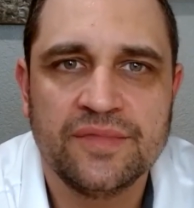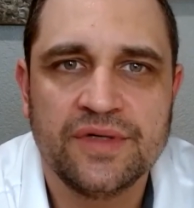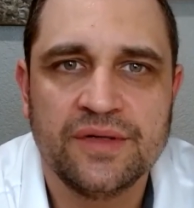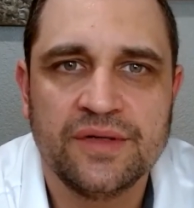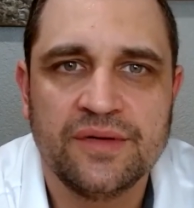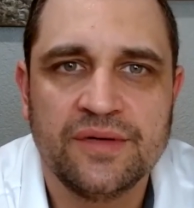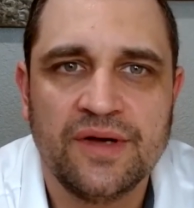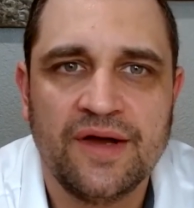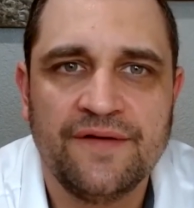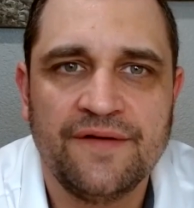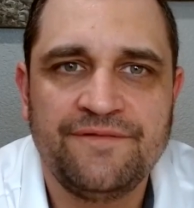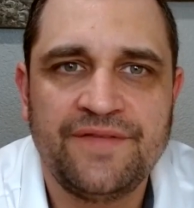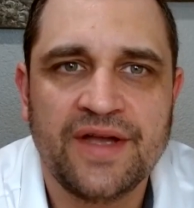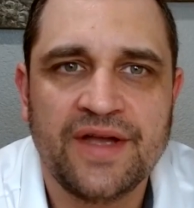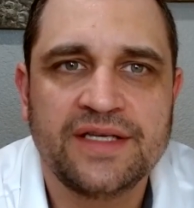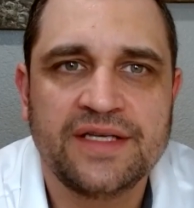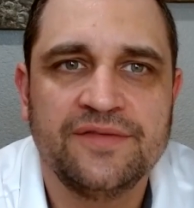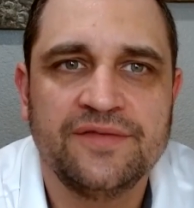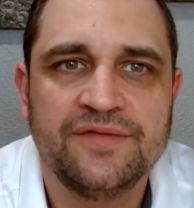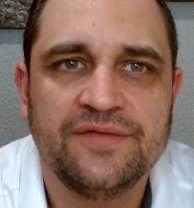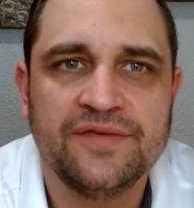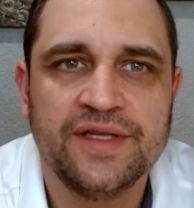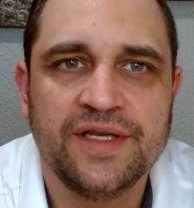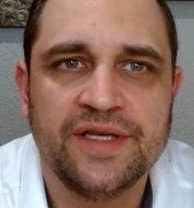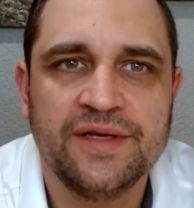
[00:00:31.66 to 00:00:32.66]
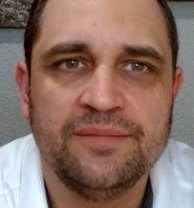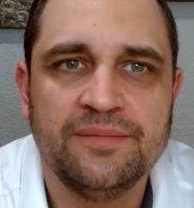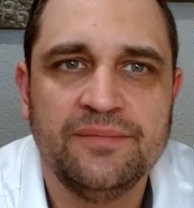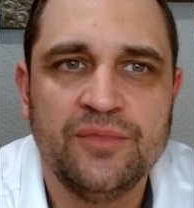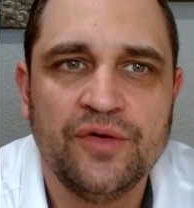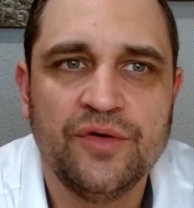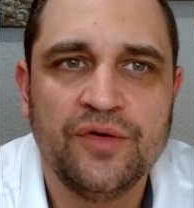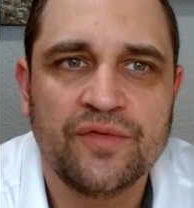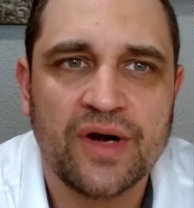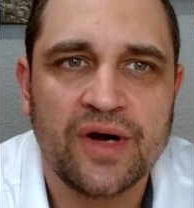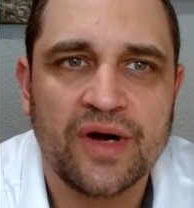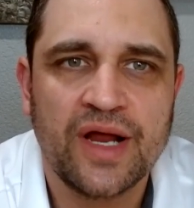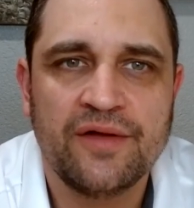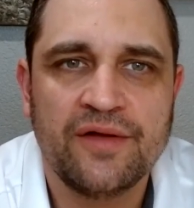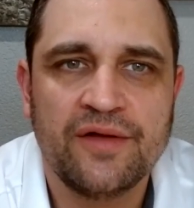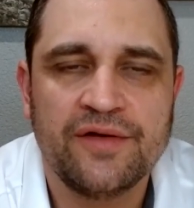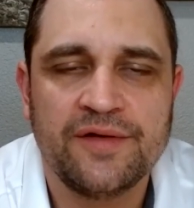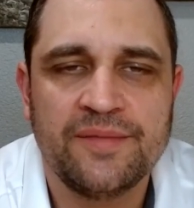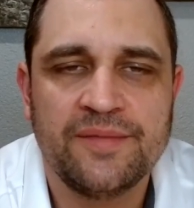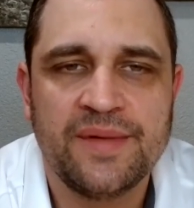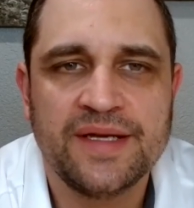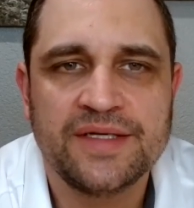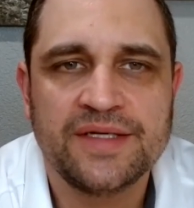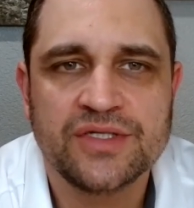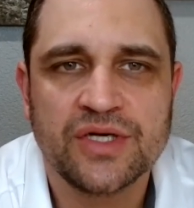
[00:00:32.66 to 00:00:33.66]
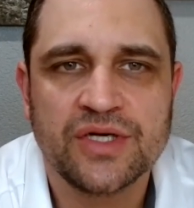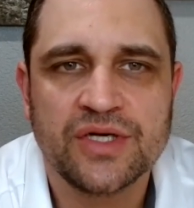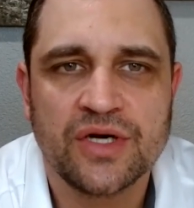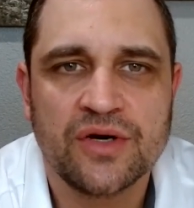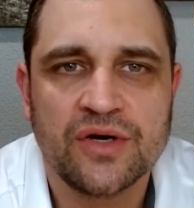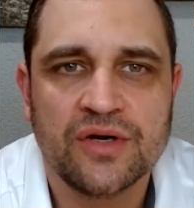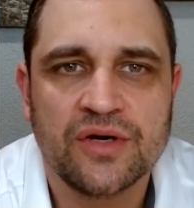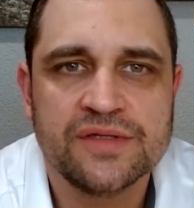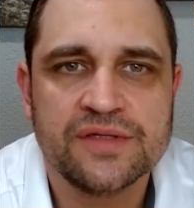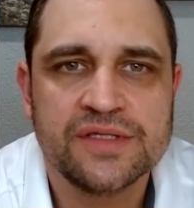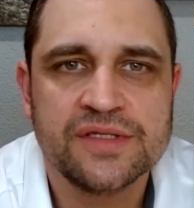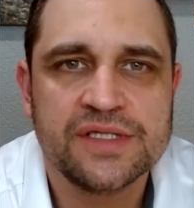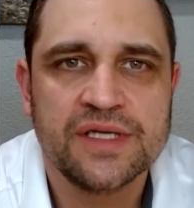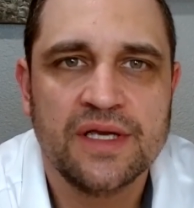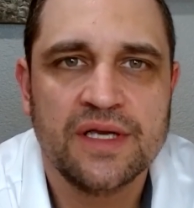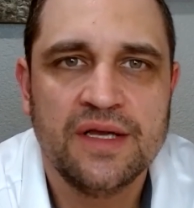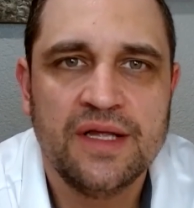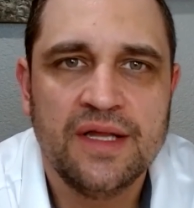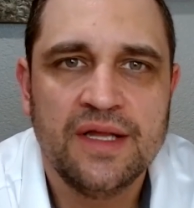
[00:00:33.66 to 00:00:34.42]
effectively move around and make turns.